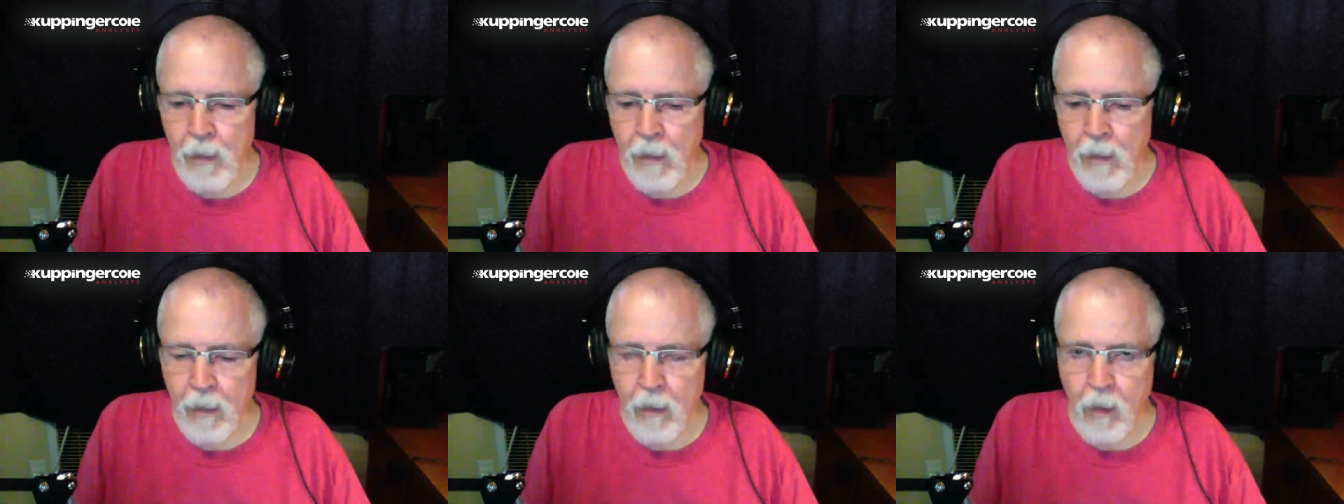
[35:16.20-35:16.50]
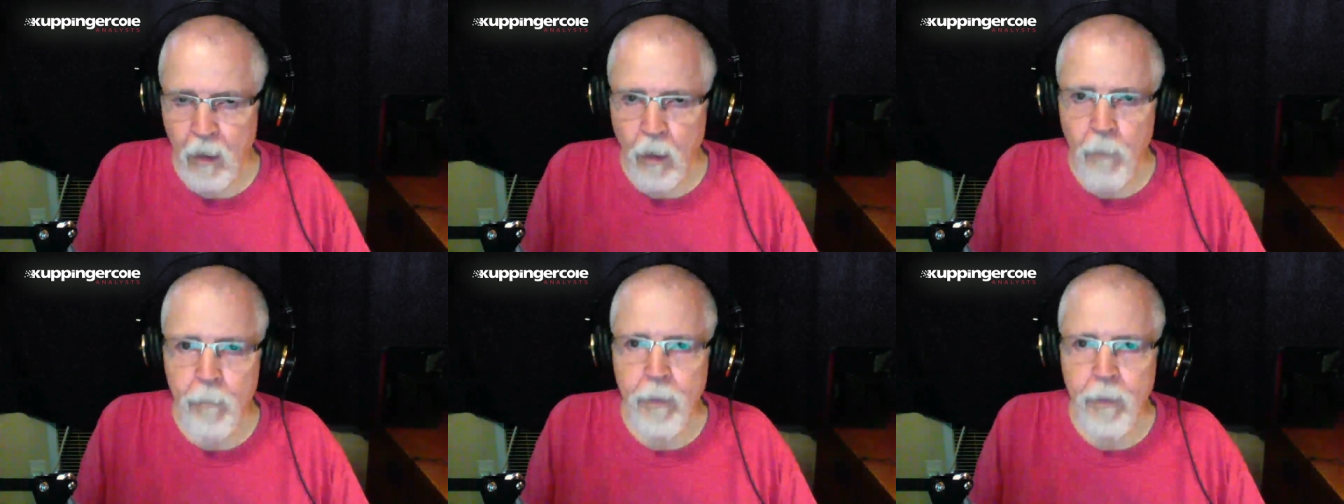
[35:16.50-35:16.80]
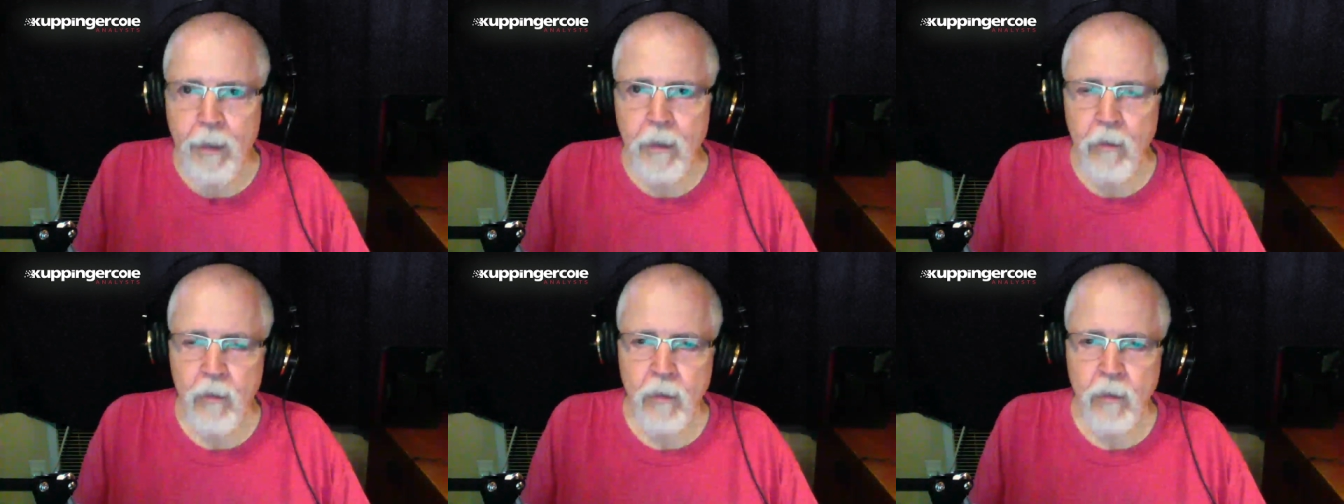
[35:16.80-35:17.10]

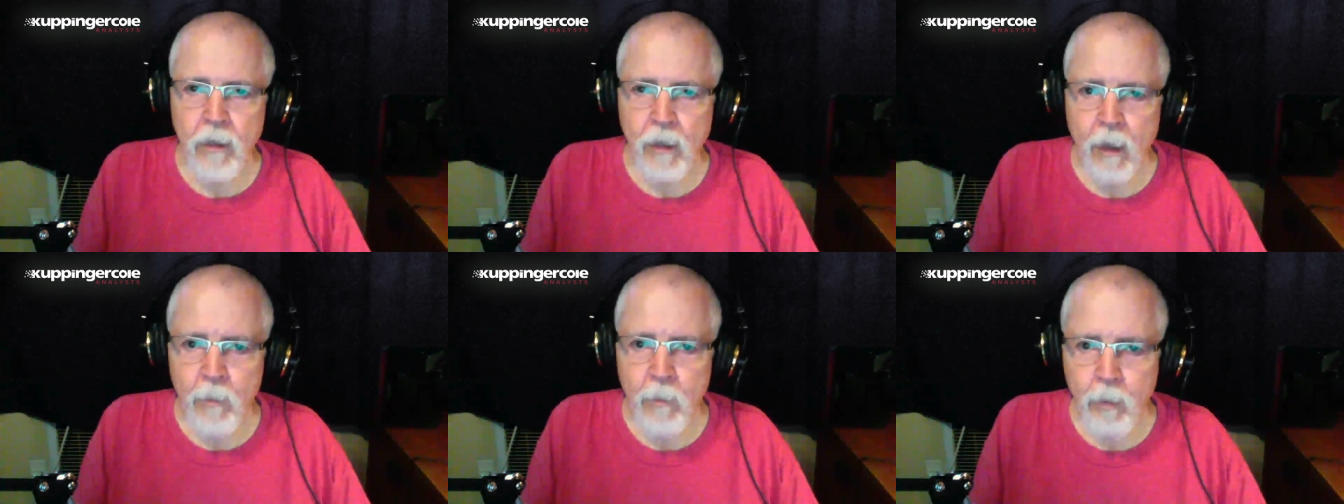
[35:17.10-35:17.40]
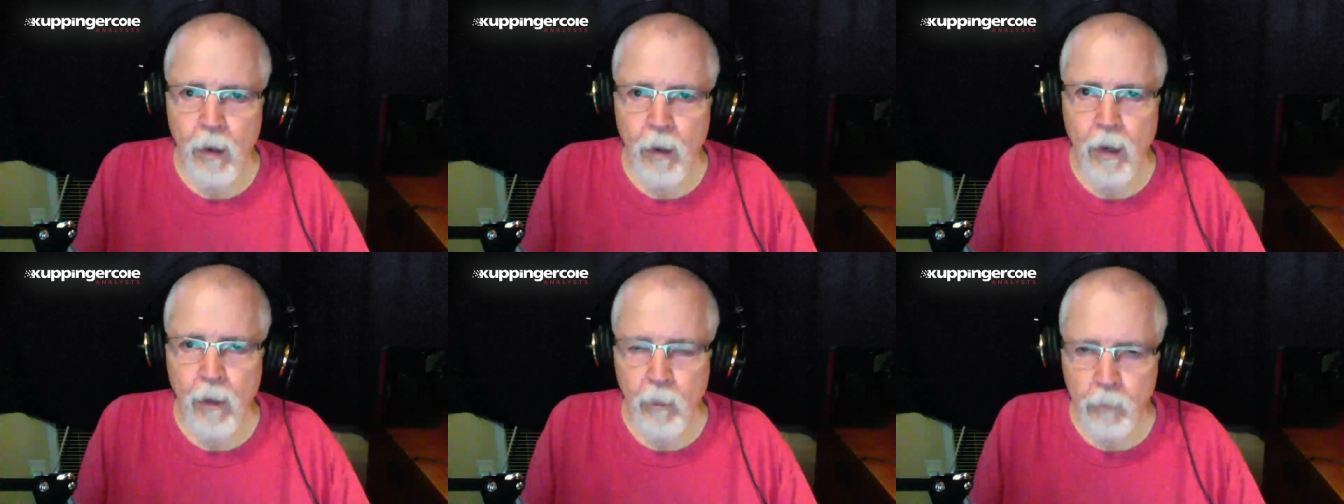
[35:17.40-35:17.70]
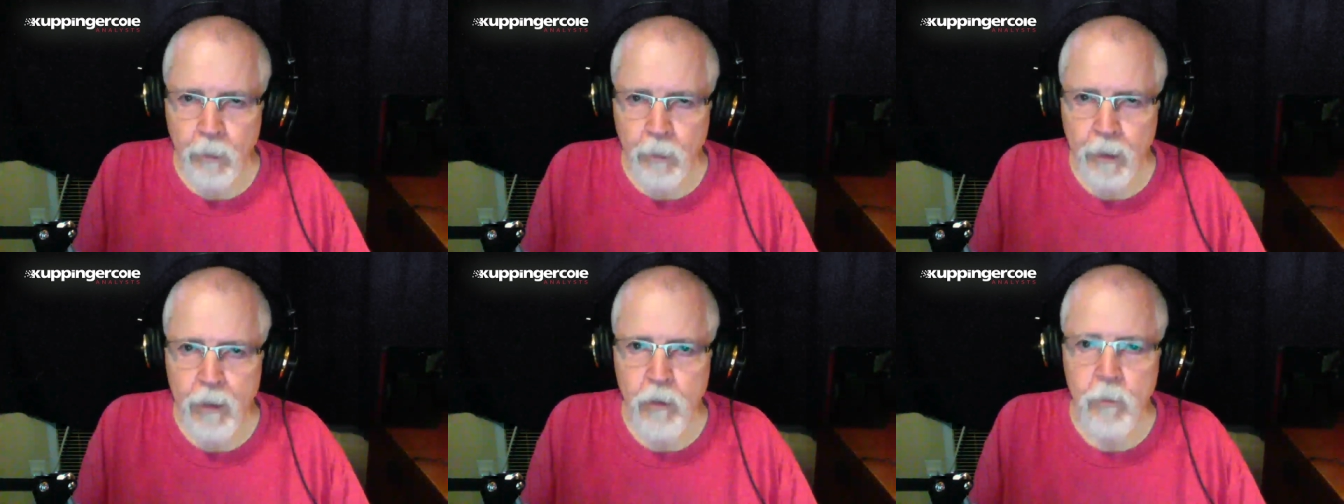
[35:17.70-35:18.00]
companies that got
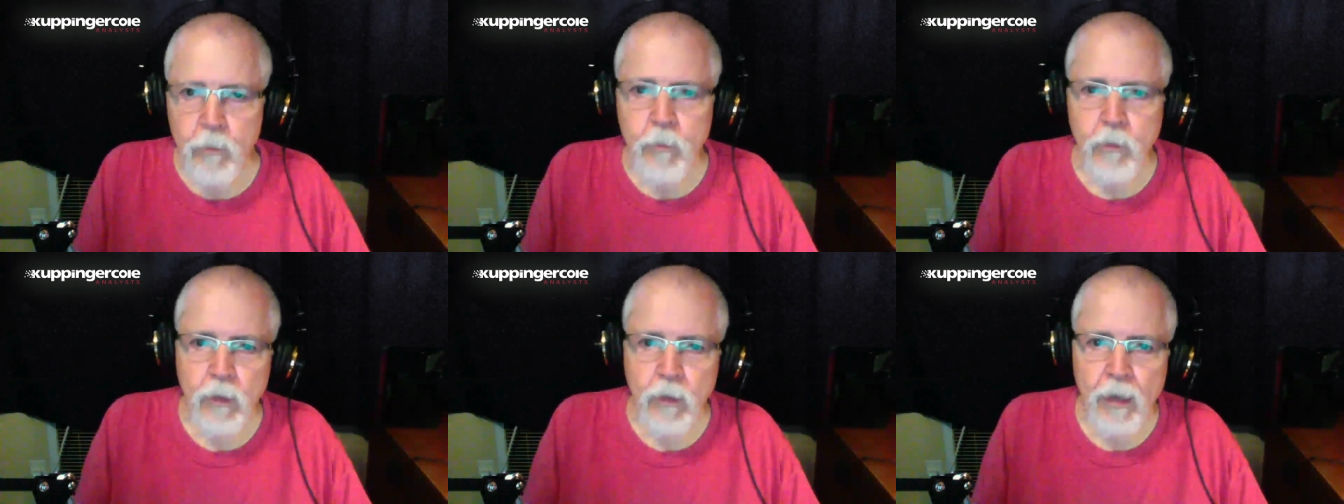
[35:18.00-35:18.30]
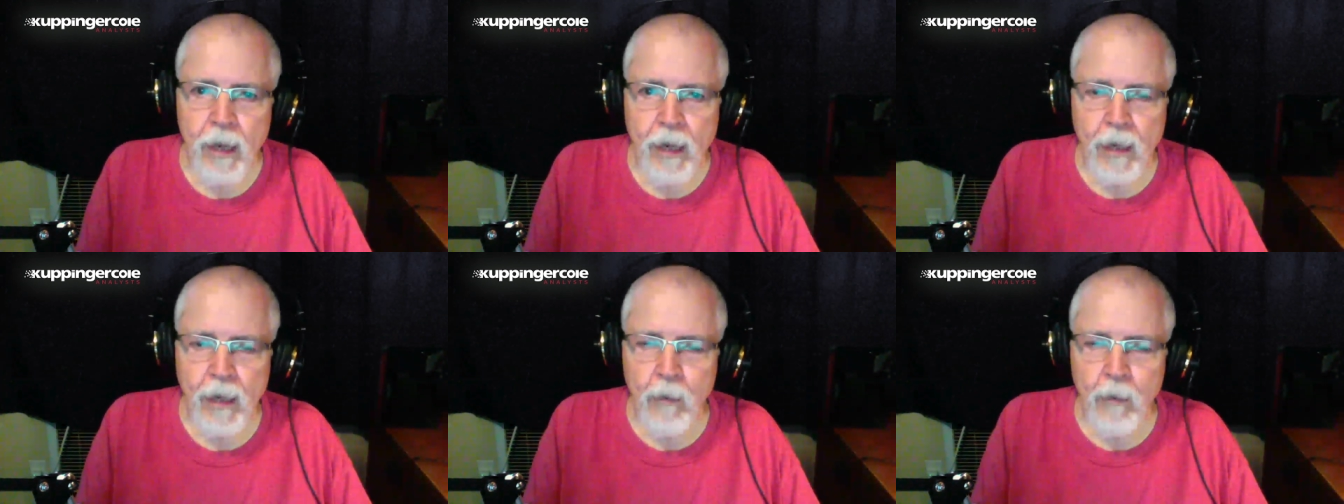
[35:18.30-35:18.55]
product placements in that,